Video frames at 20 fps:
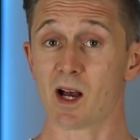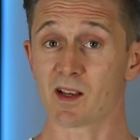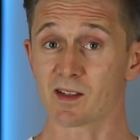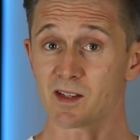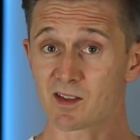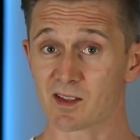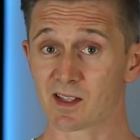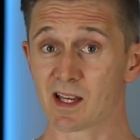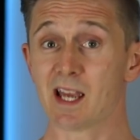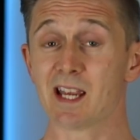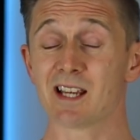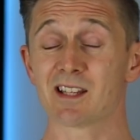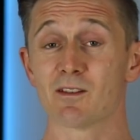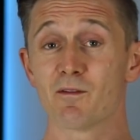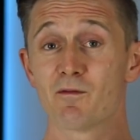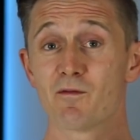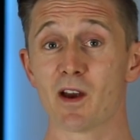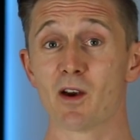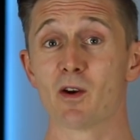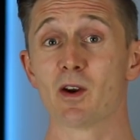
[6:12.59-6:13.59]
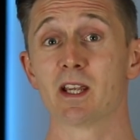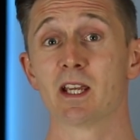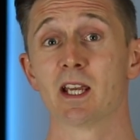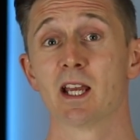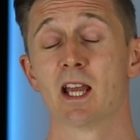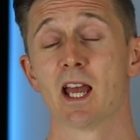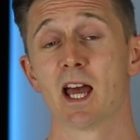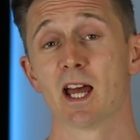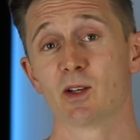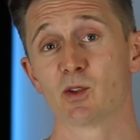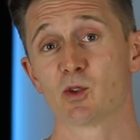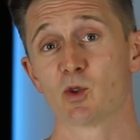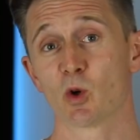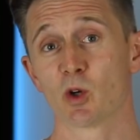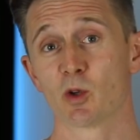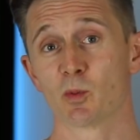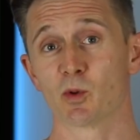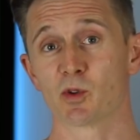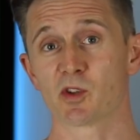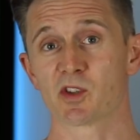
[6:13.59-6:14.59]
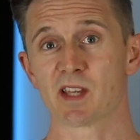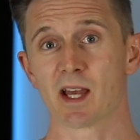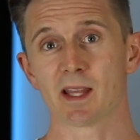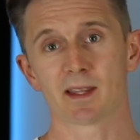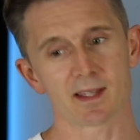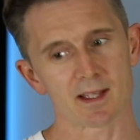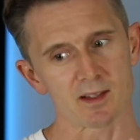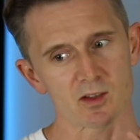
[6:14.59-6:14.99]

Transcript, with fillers: As I say, it's a very enjoyable scent.